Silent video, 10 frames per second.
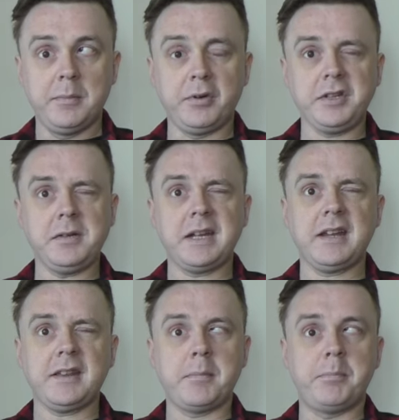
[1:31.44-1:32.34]
But you
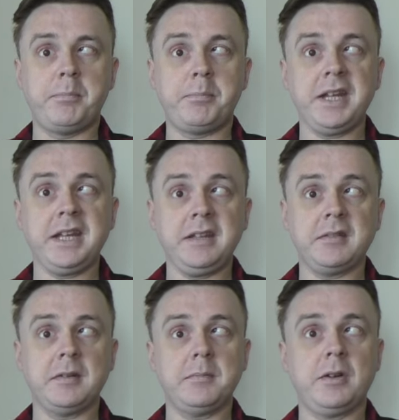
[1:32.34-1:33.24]
get the
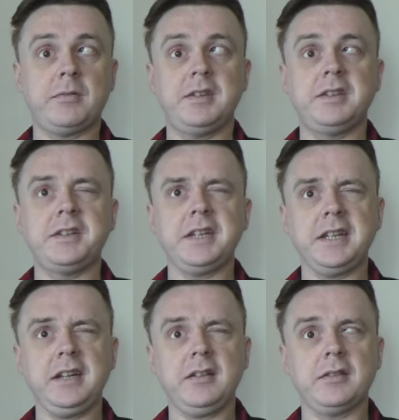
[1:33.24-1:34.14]
biggest and most
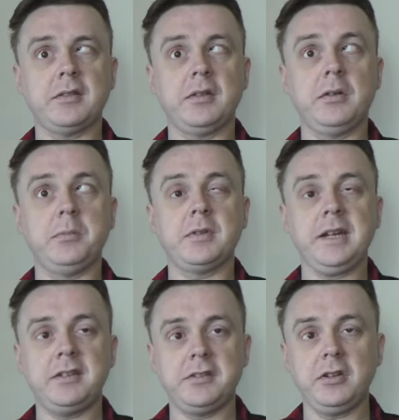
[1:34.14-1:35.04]
ridiculous
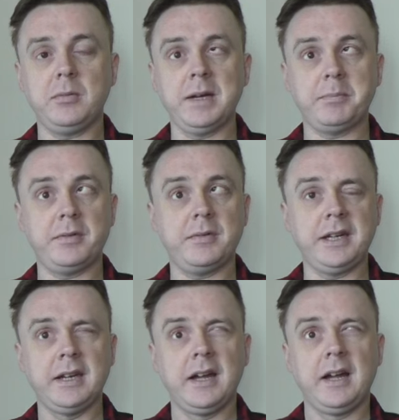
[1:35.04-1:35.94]
upgrades to your
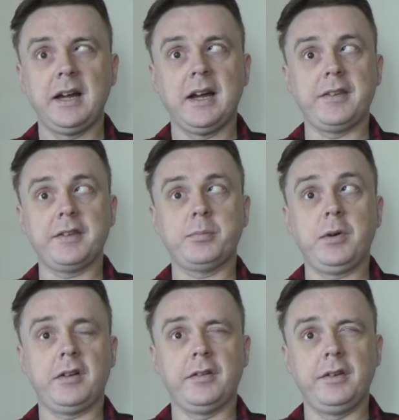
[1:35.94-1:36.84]
weaponry. There's
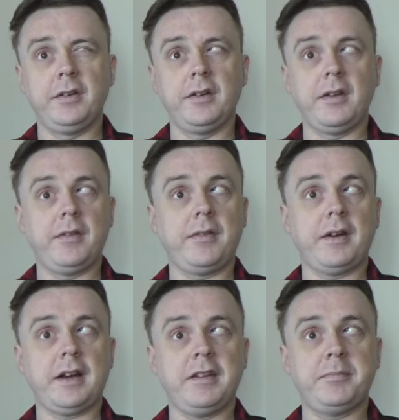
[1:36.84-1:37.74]
one
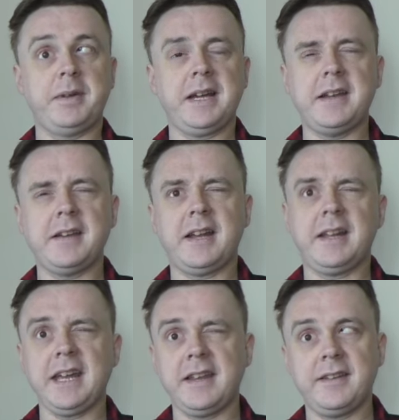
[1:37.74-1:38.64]
that I have played, and
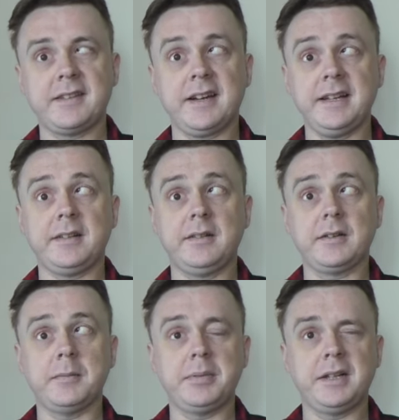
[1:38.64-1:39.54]
again, the title
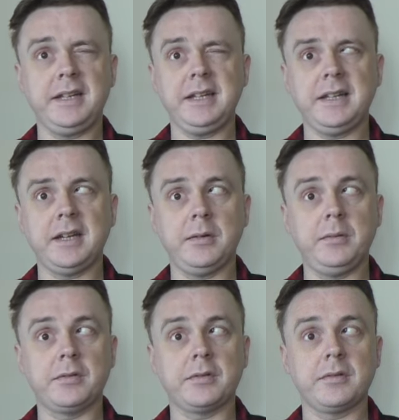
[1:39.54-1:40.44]
completely
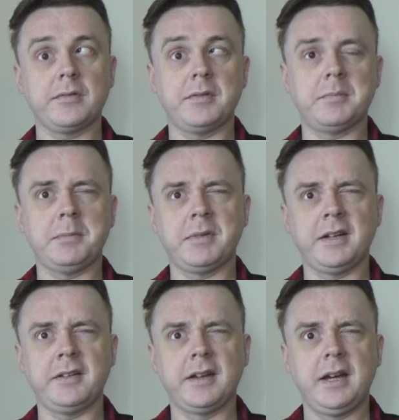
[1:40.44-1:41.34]
goes from my
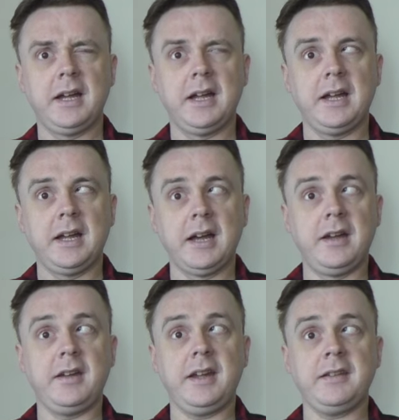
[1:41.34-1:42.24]
mind.
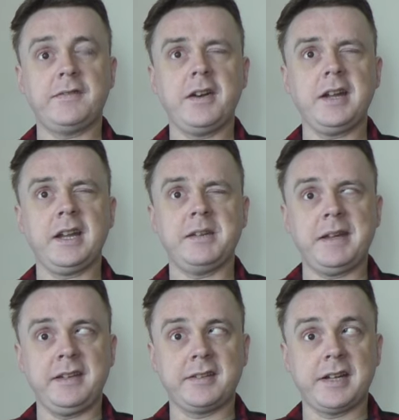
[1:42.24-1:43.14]
Uh, it's very
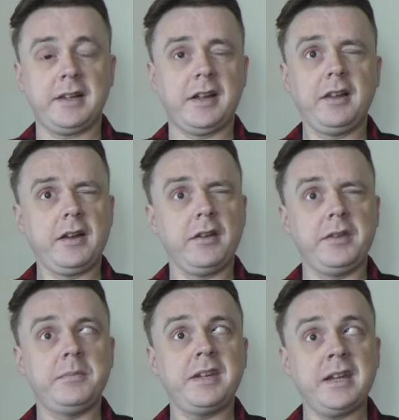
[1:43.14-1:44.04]
anime style, a lot of
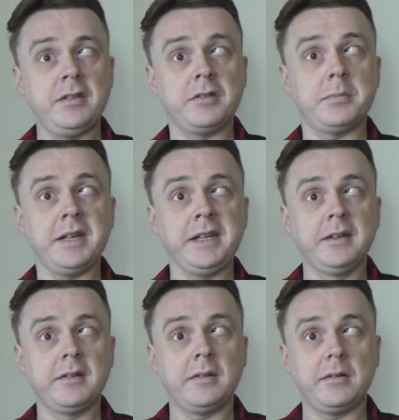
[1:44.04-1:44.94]
them tend to be.